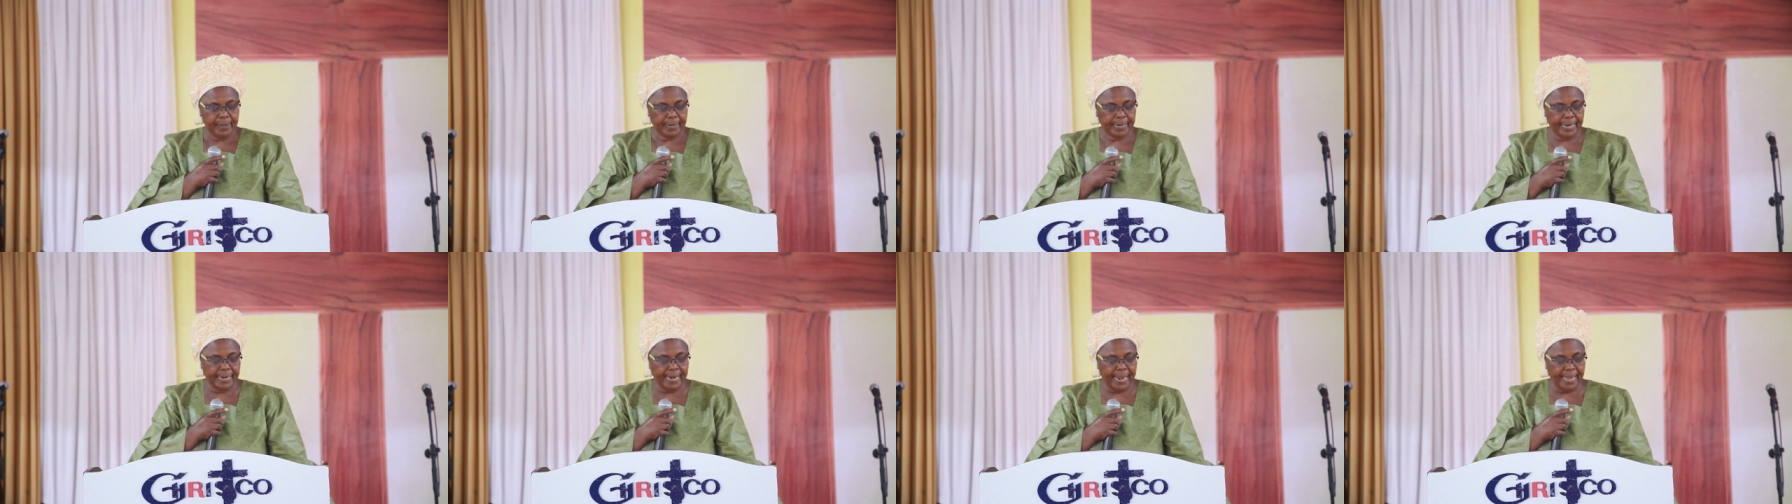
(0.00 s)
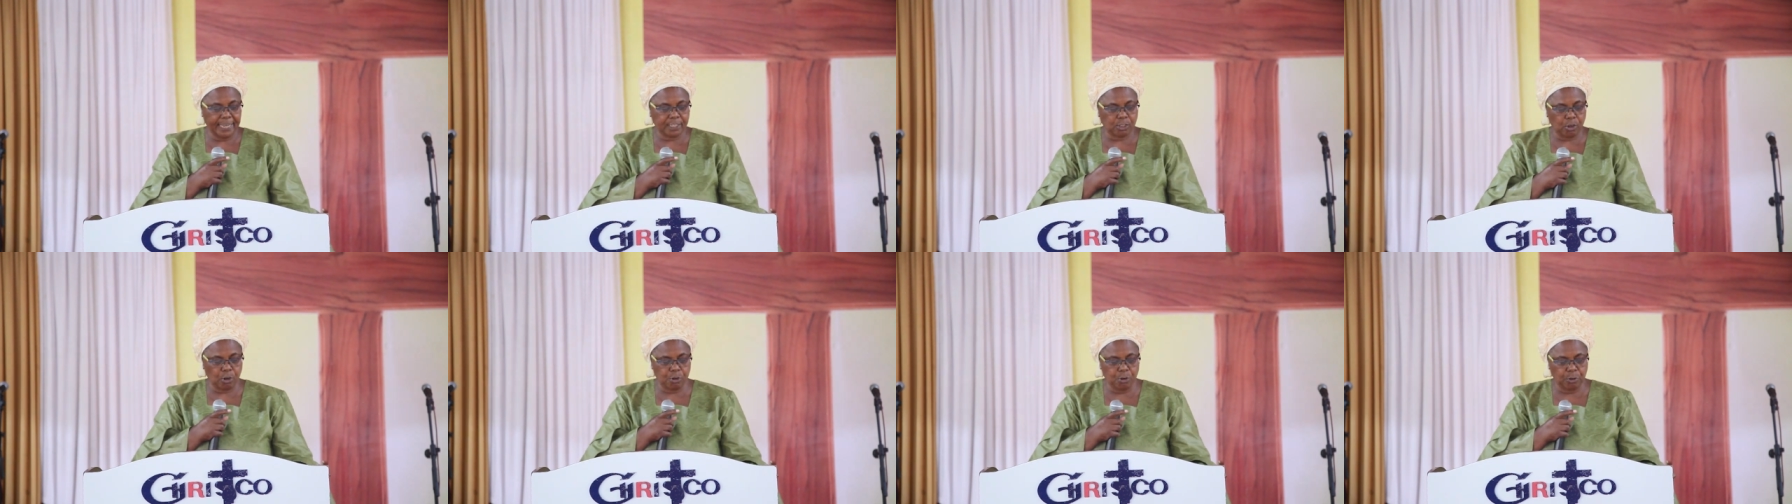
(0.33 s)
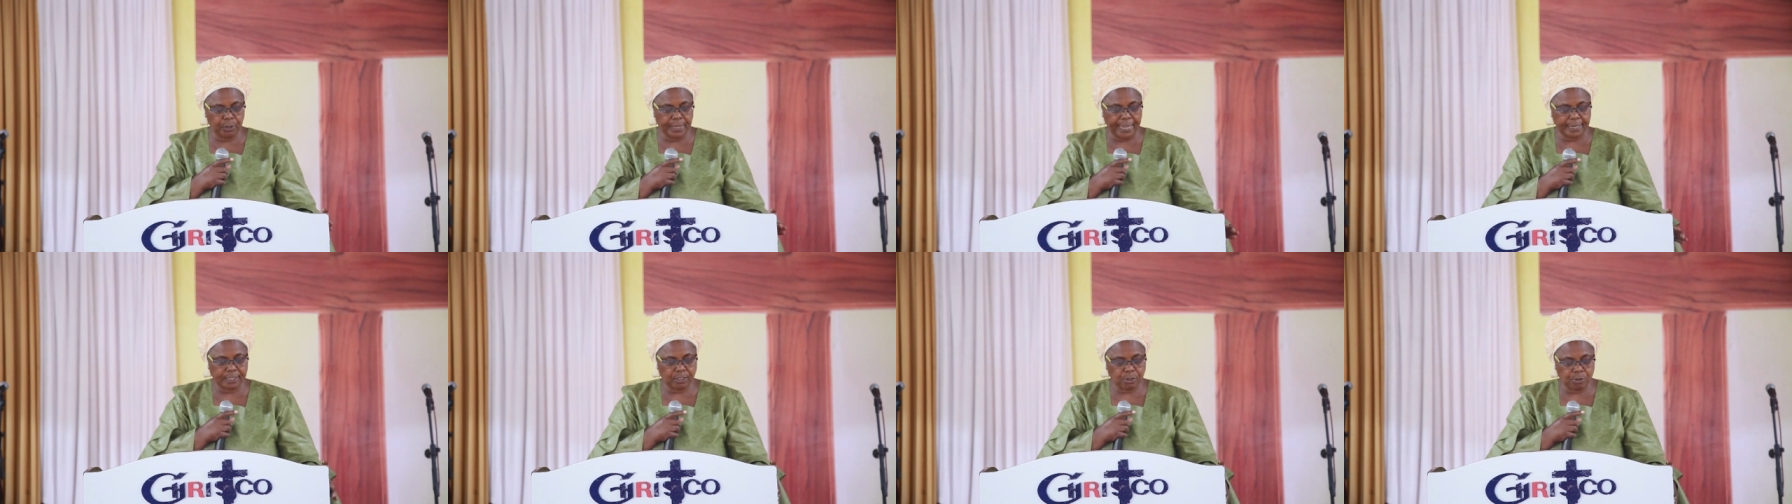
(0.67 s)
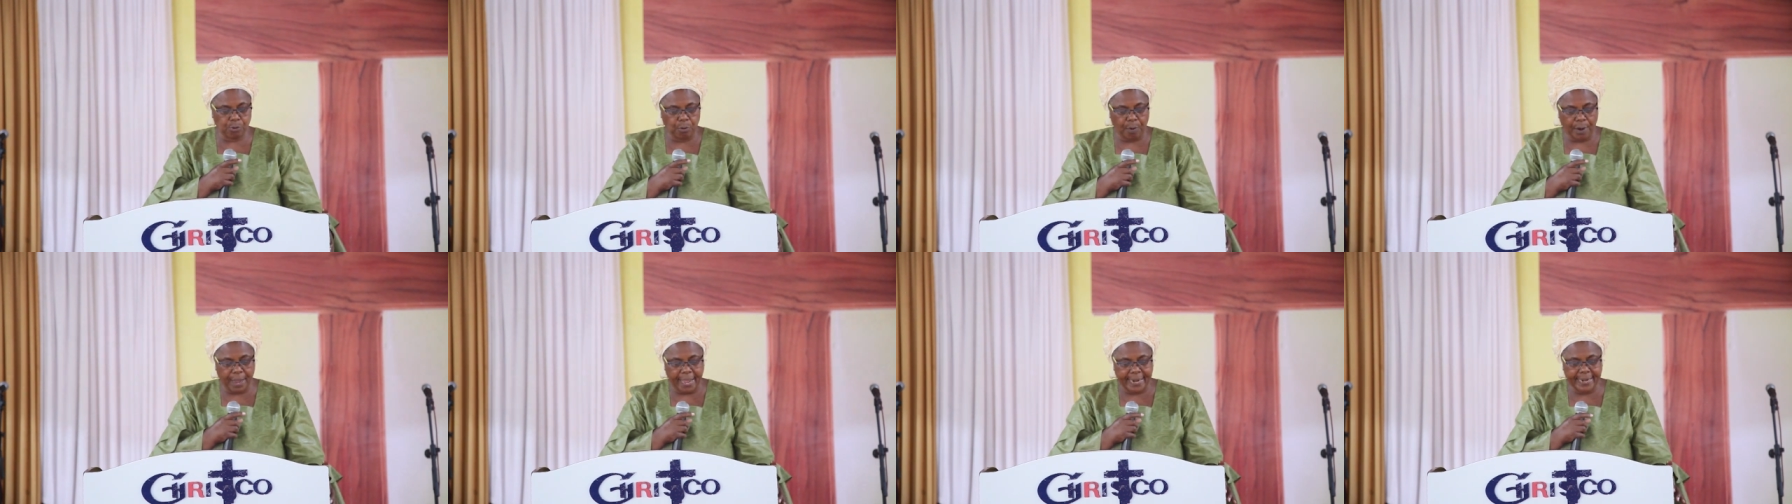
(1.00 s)
Can I show you that
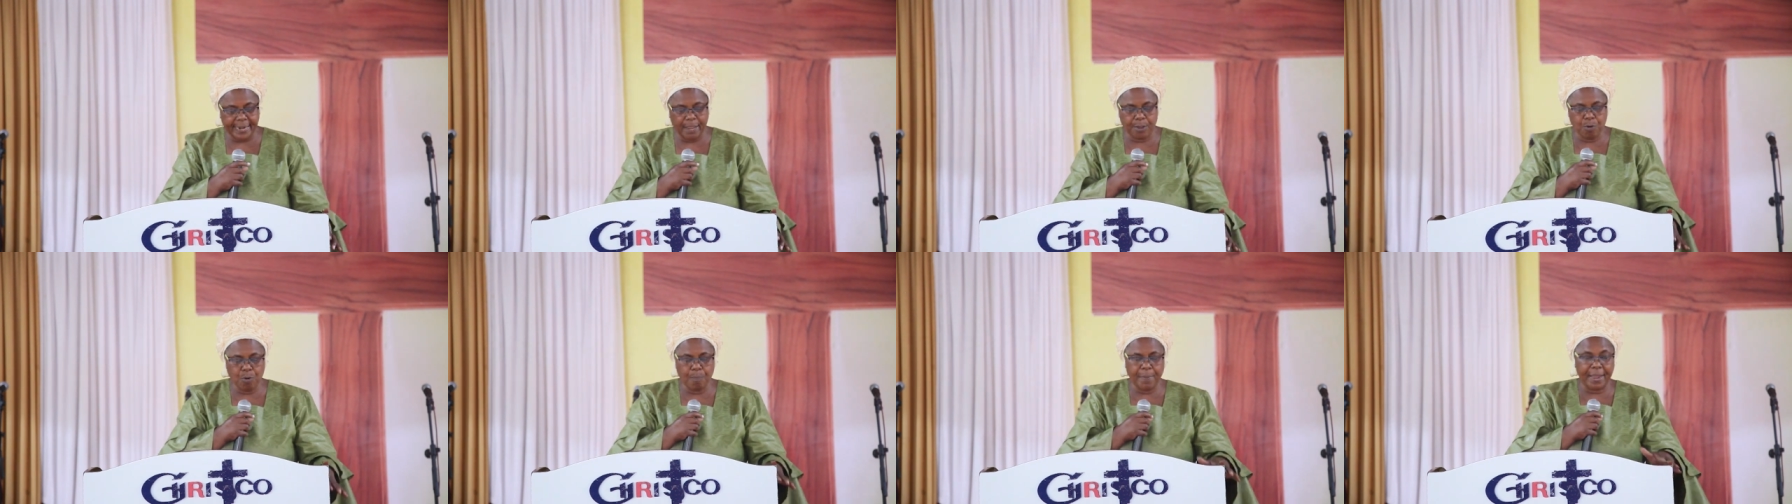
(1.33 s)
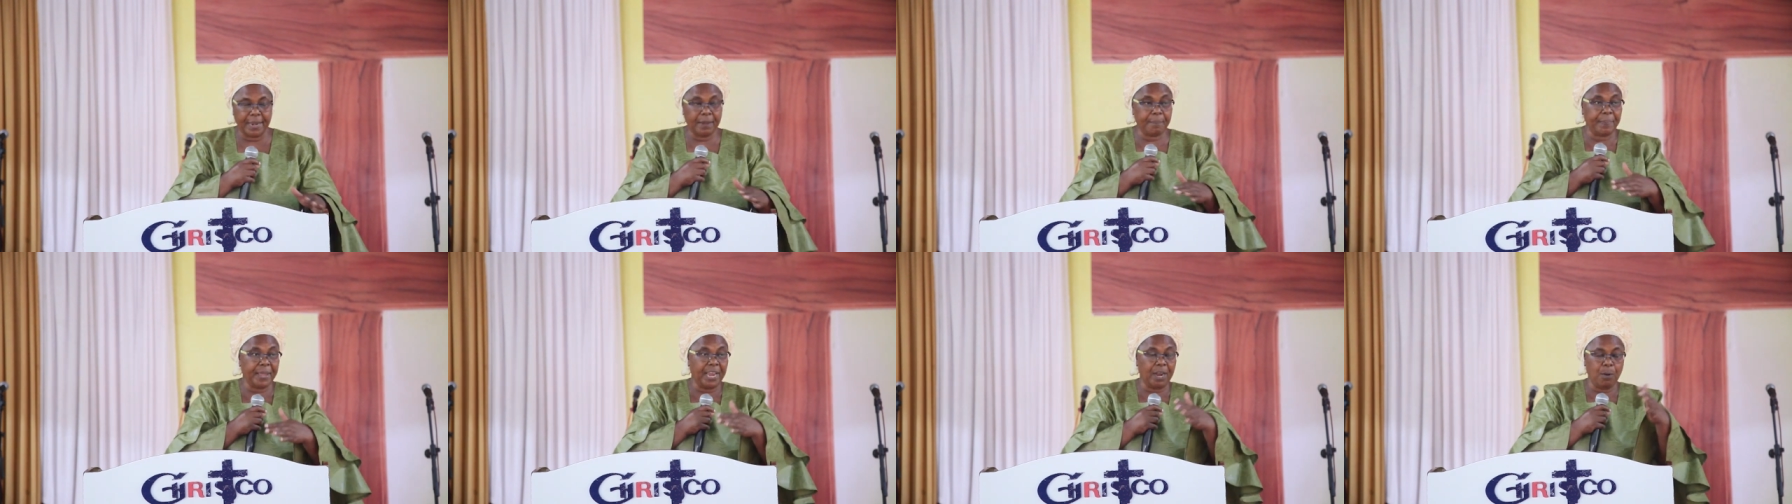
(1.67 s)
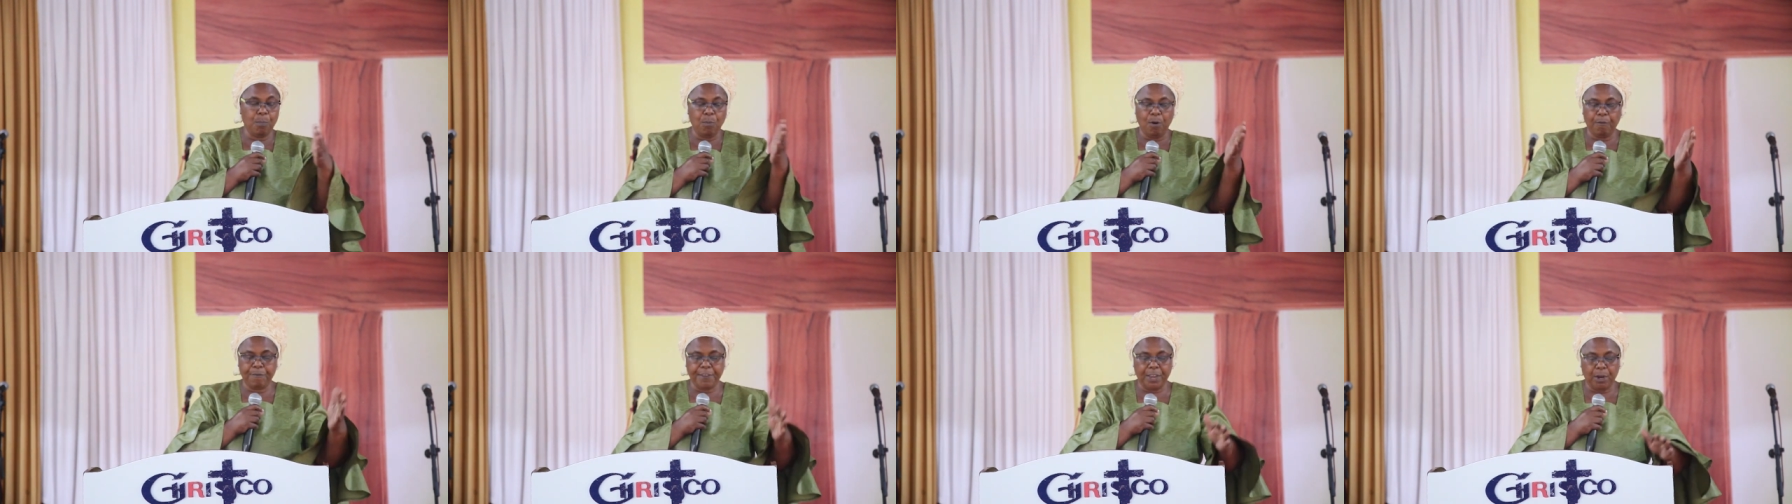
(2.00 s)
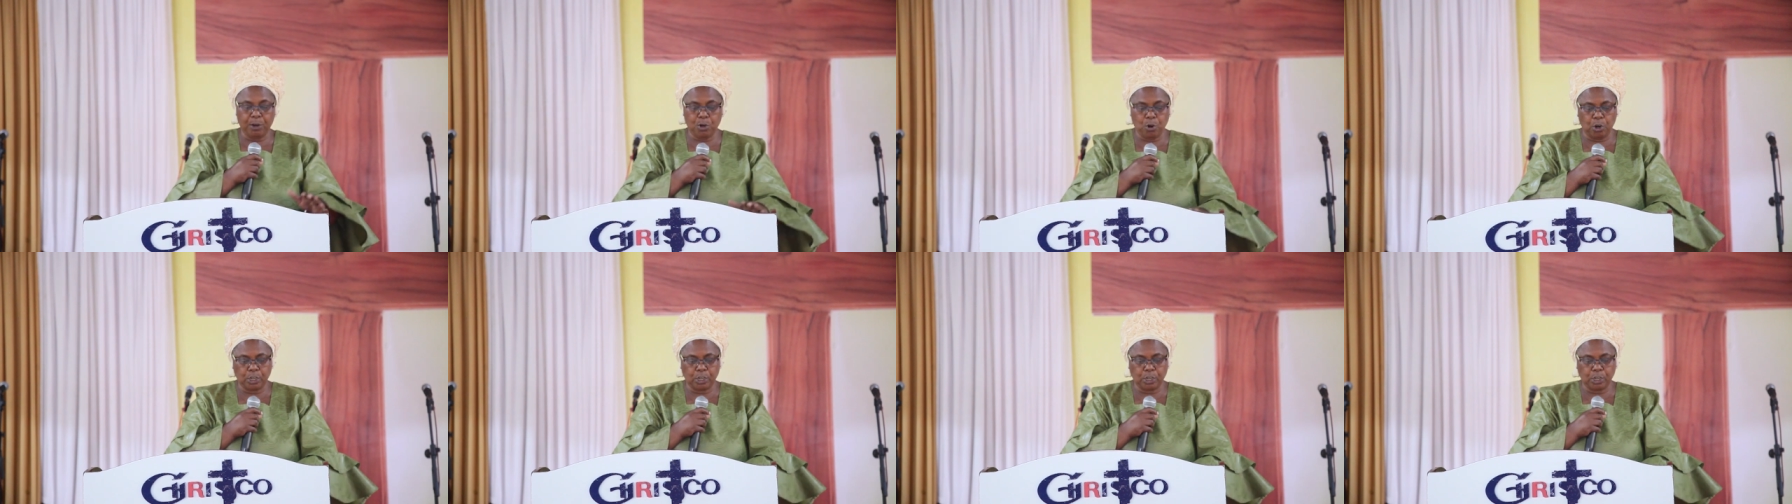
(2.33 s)
you are a human being moving,